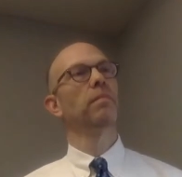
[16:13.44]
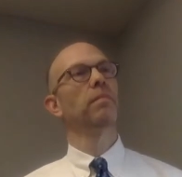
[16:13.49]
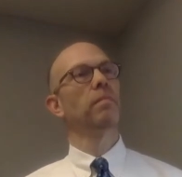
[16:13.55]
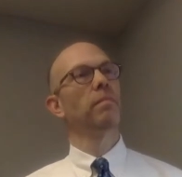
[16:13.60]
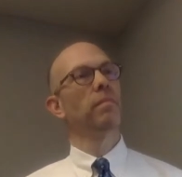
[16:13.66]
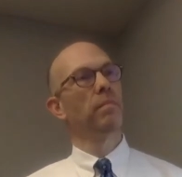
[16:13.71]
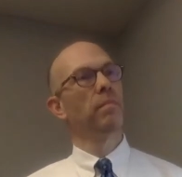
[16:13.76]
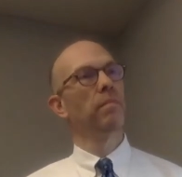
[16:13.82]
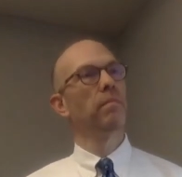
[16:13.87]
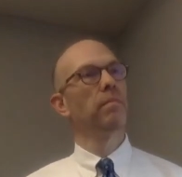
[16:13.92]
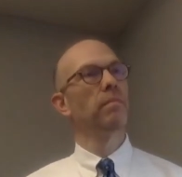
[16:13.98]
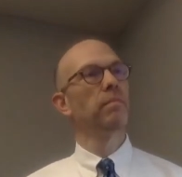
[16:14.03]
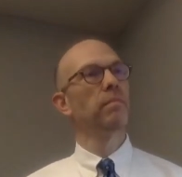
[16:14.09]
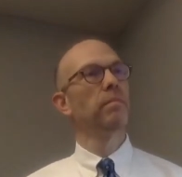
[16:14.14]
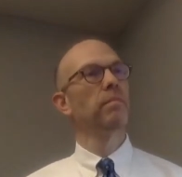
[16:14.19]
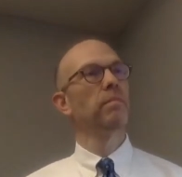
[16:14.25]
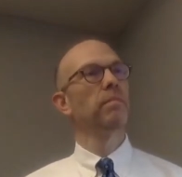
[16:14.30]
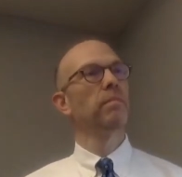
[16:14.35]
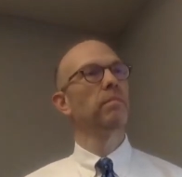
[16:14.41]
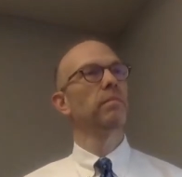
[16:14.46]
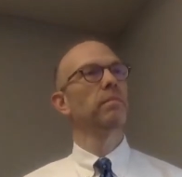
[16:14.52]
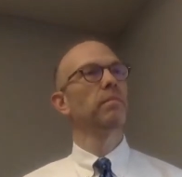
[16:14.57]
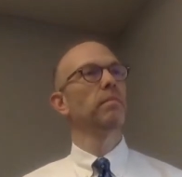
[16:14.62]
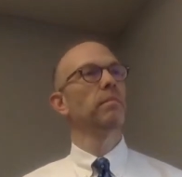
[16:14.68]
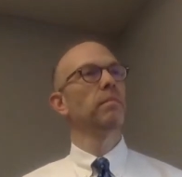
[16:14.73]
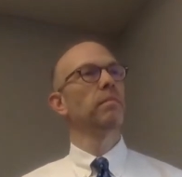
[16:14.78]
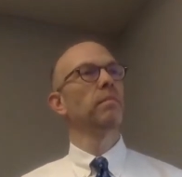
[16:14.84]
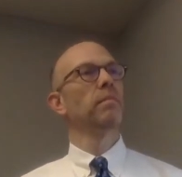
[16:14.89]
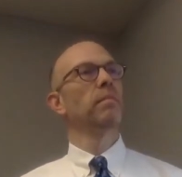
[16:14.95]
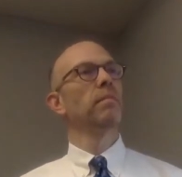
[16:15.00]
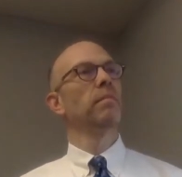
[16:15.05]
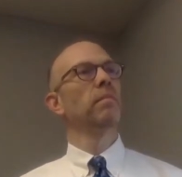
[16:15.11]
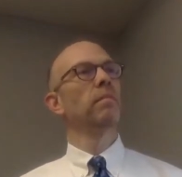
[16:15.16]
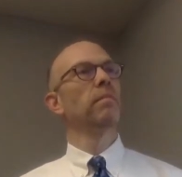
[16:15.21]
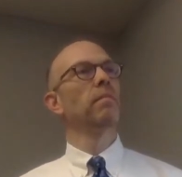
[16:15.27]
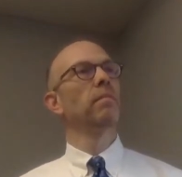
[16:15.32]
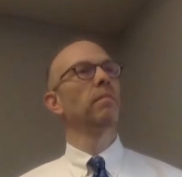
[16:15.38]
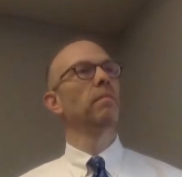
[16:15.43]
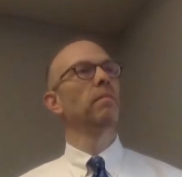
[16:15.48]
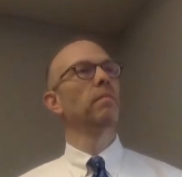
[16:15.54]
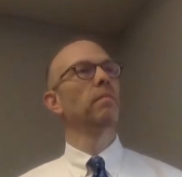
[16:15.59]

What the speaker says: [no speech]